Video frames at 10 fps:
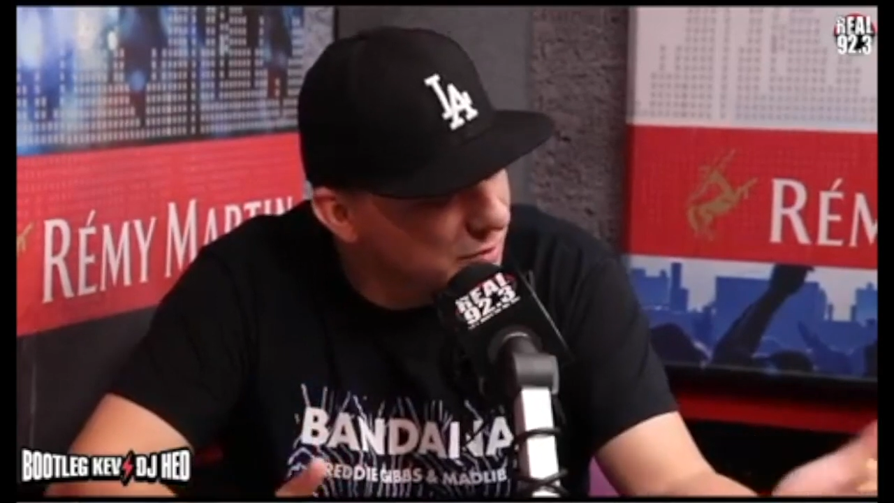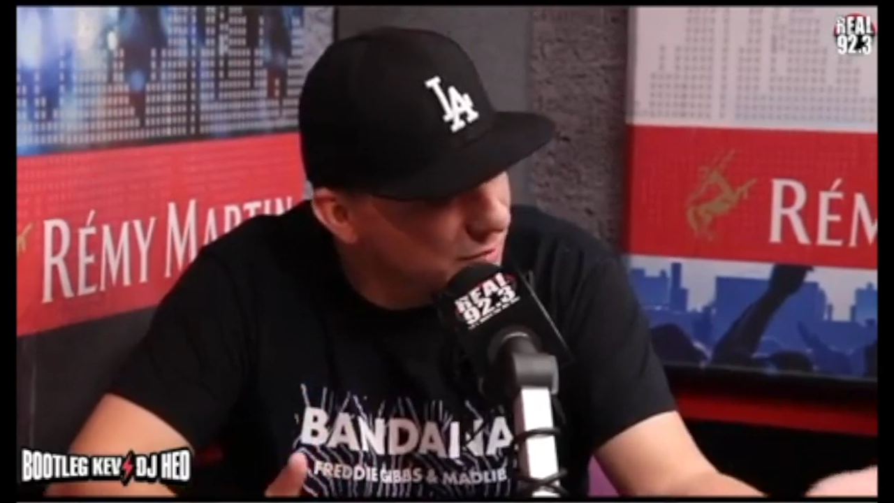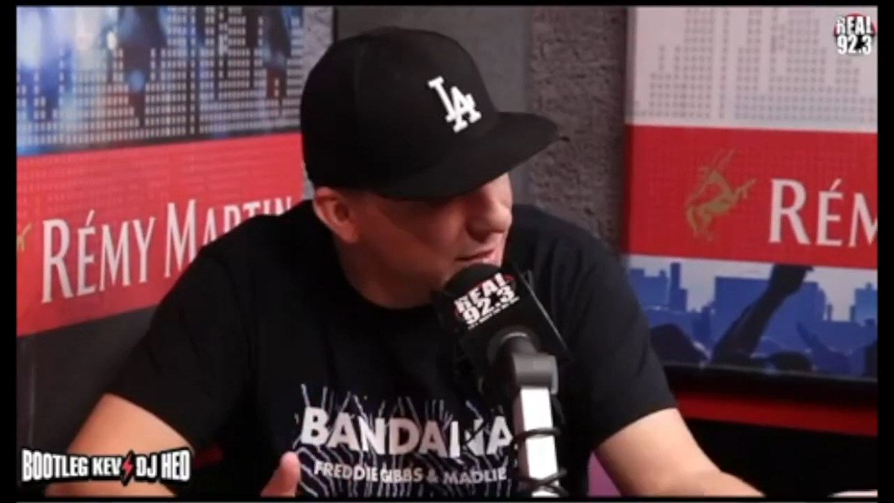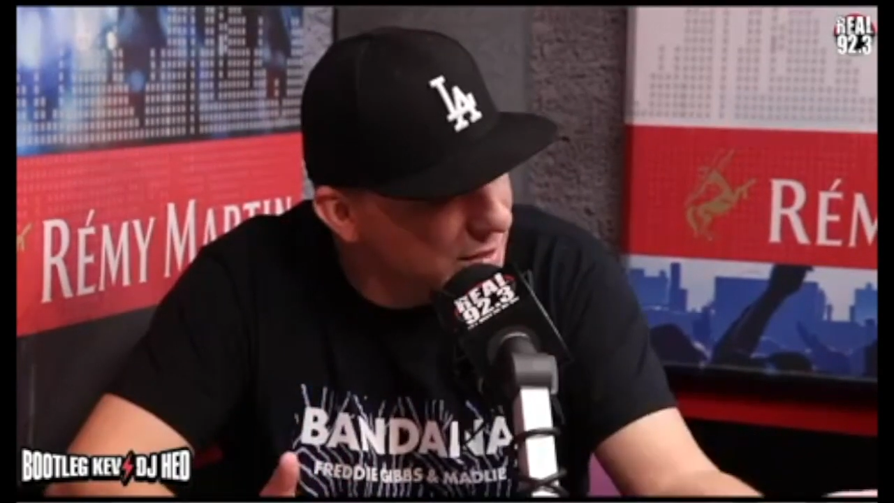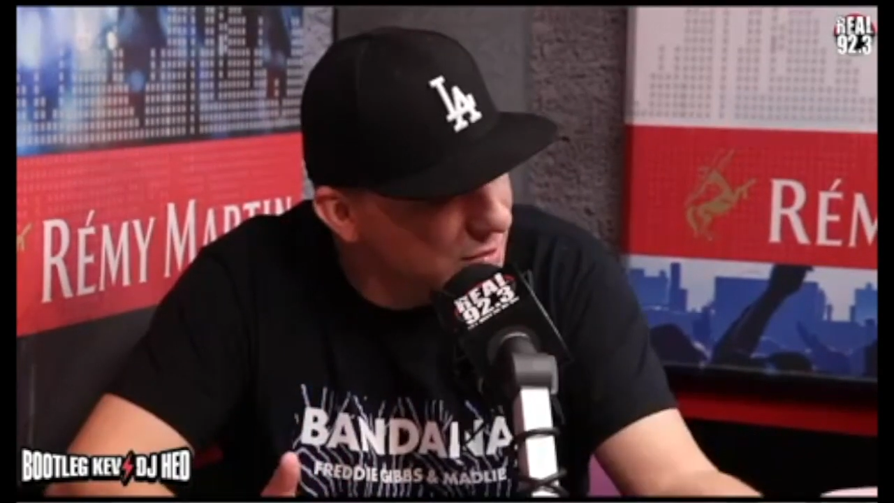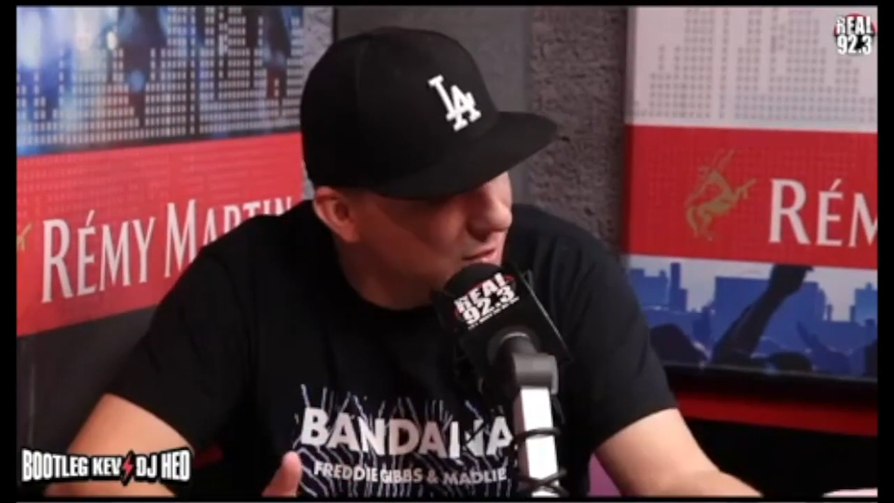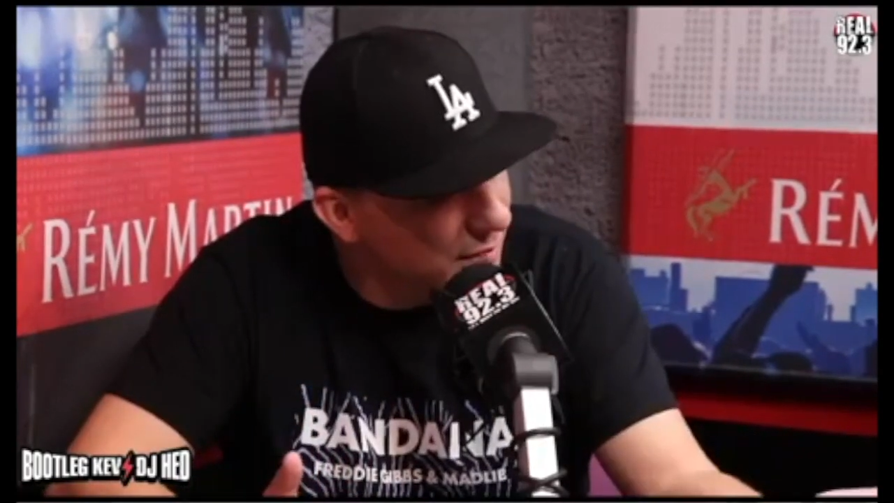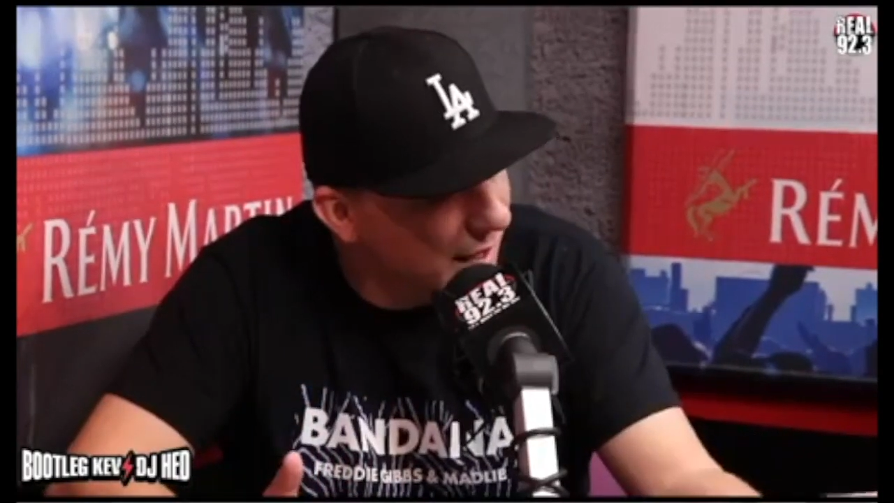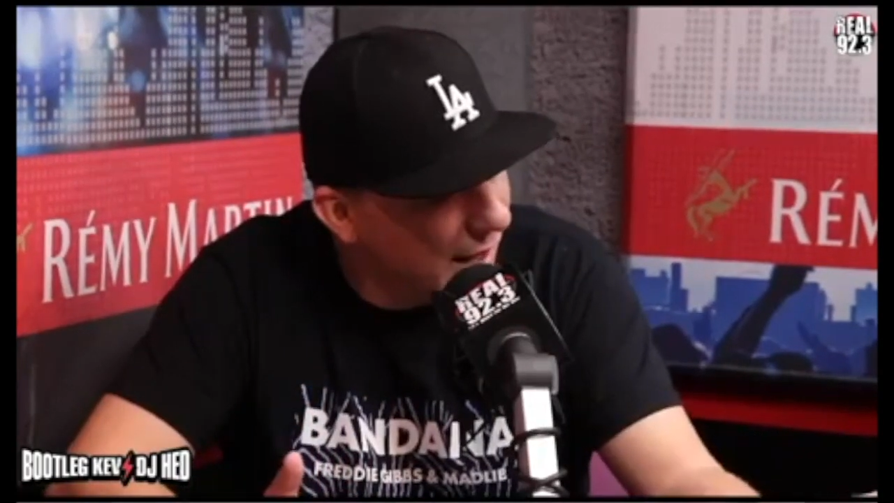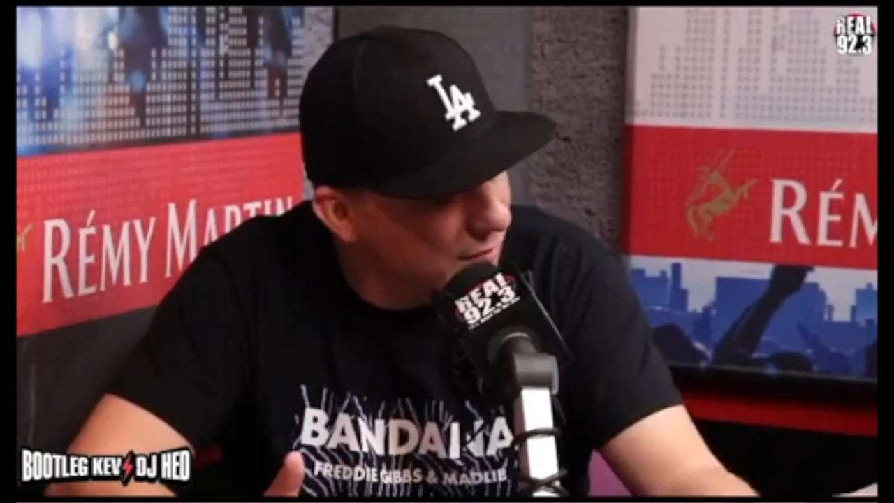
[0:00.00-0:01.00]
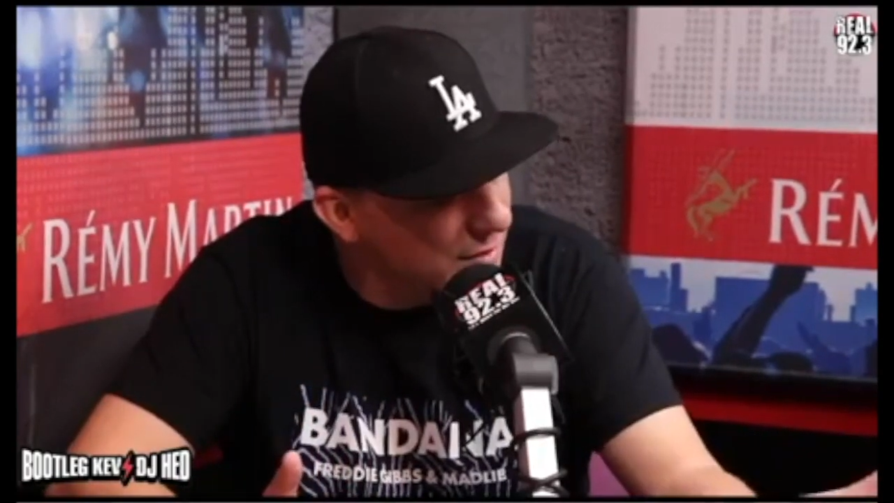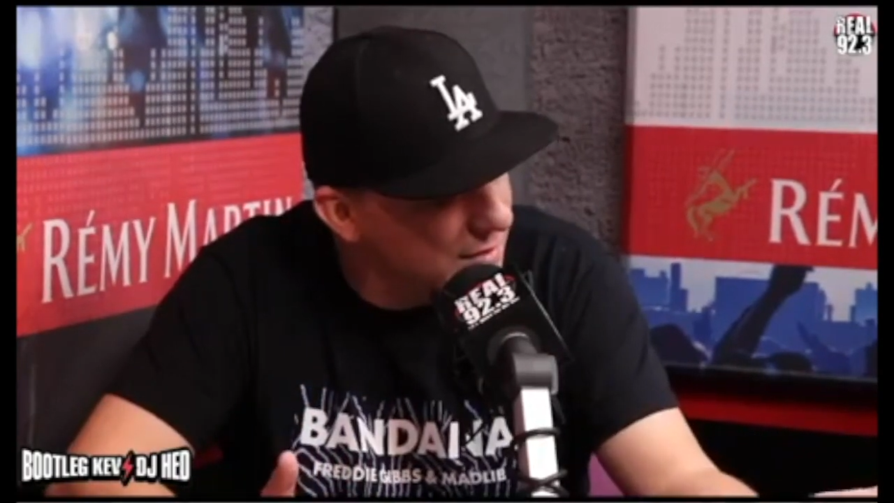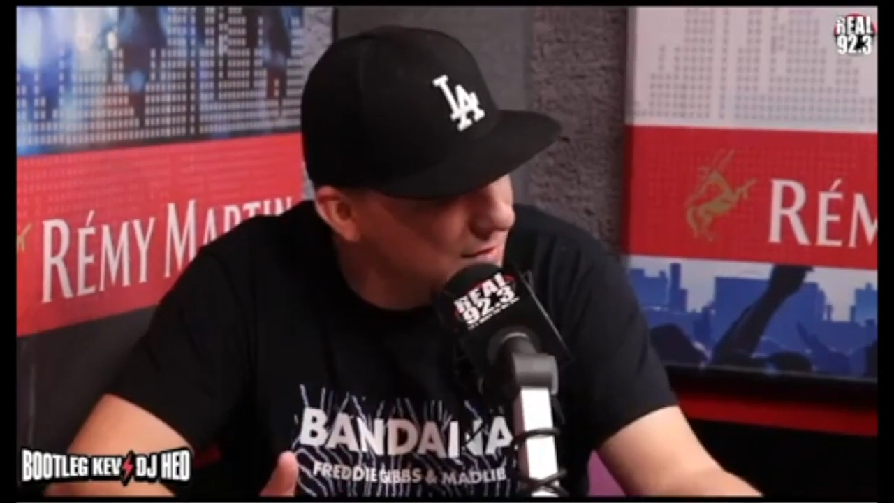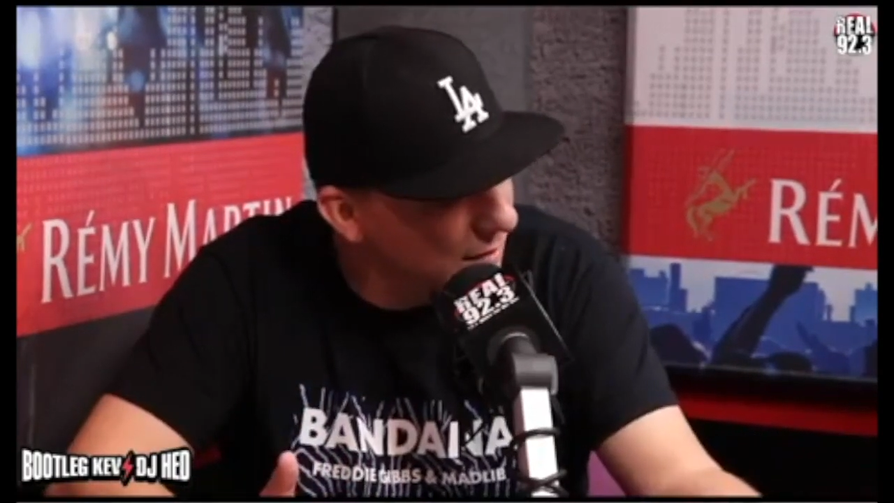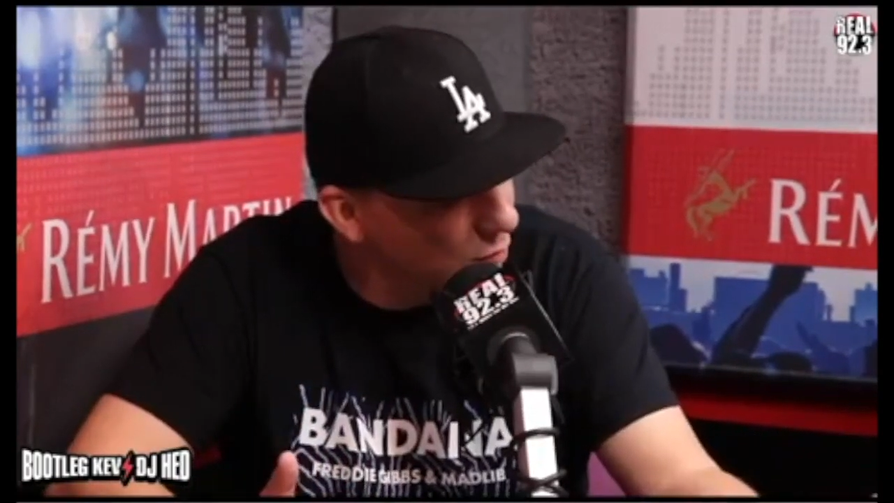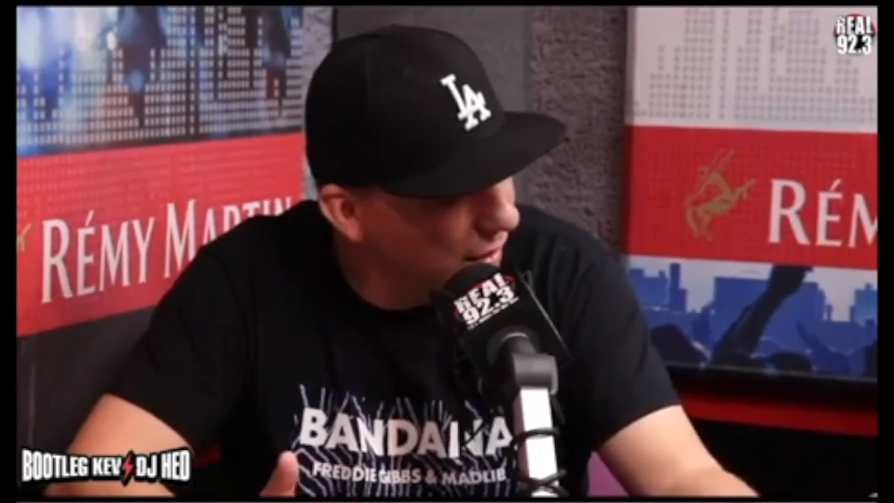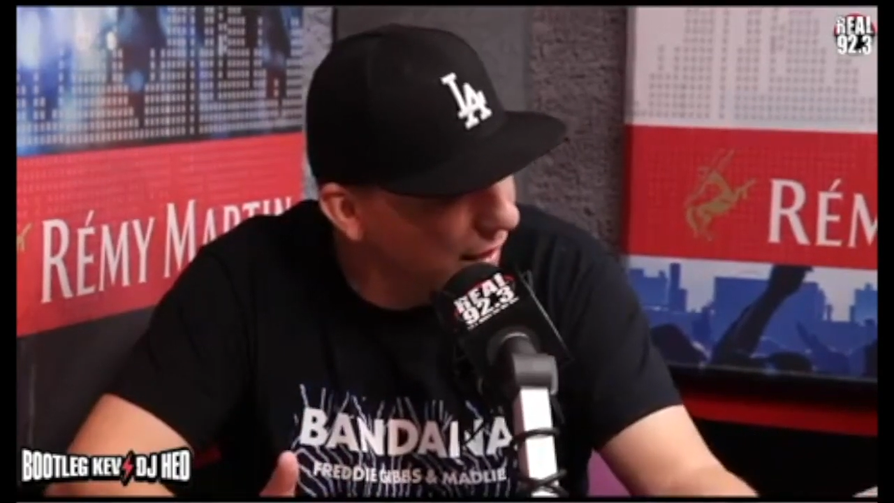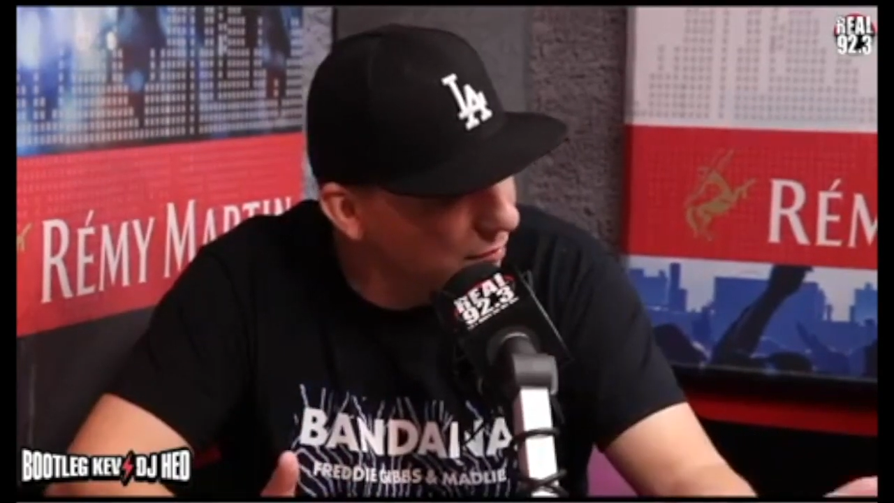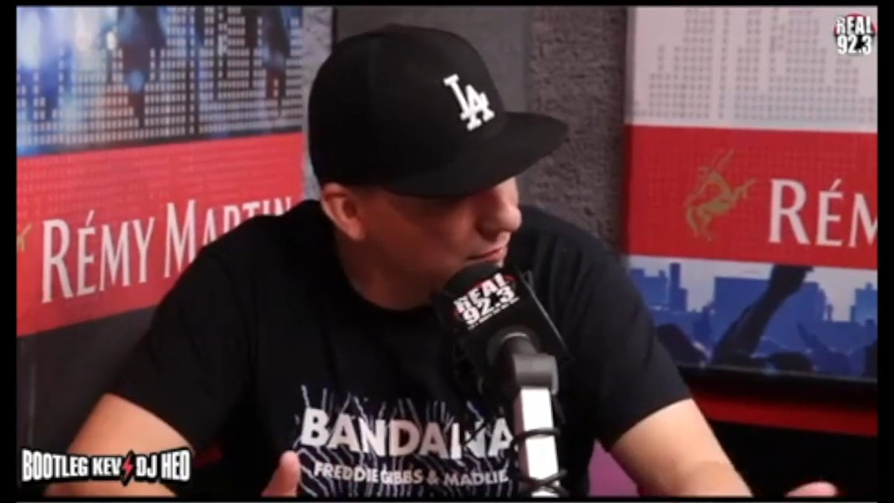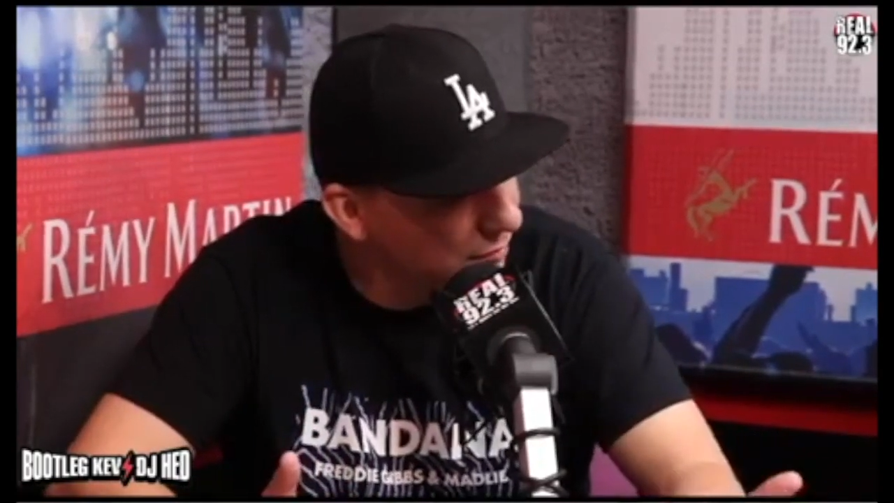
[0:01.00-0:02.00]
Well, uh he hmm. just dropped the album, and it's the number one
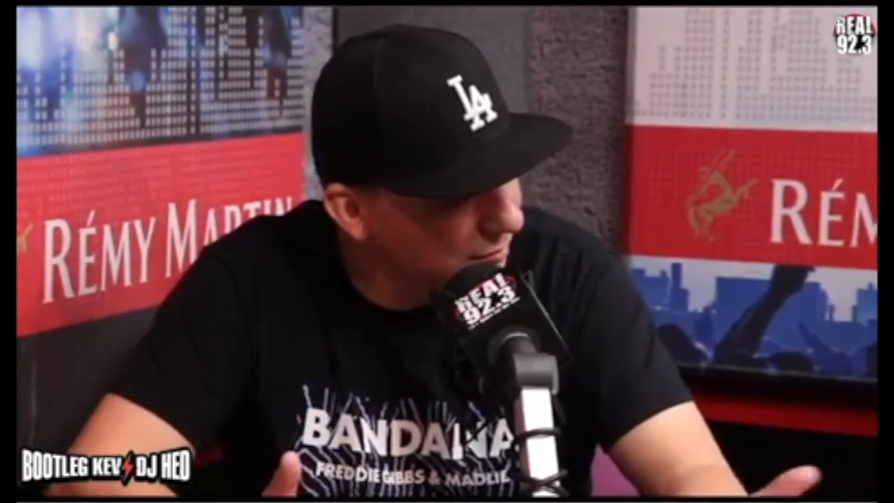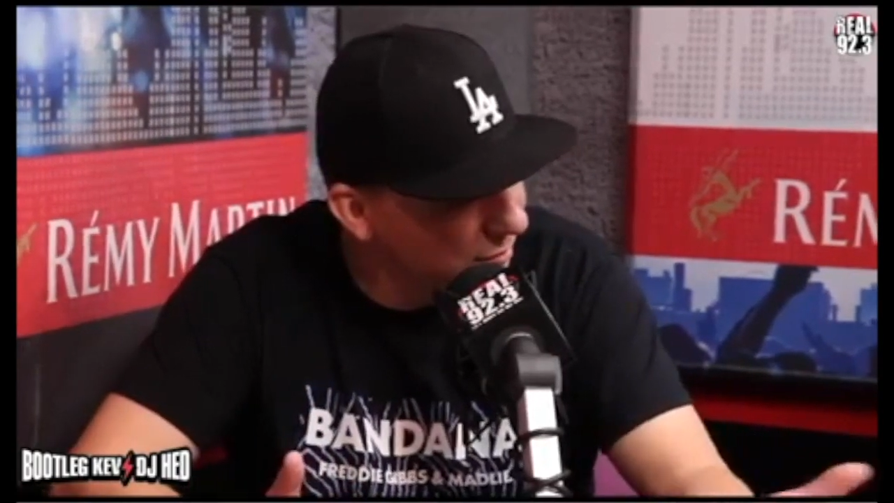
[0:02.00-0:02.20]
album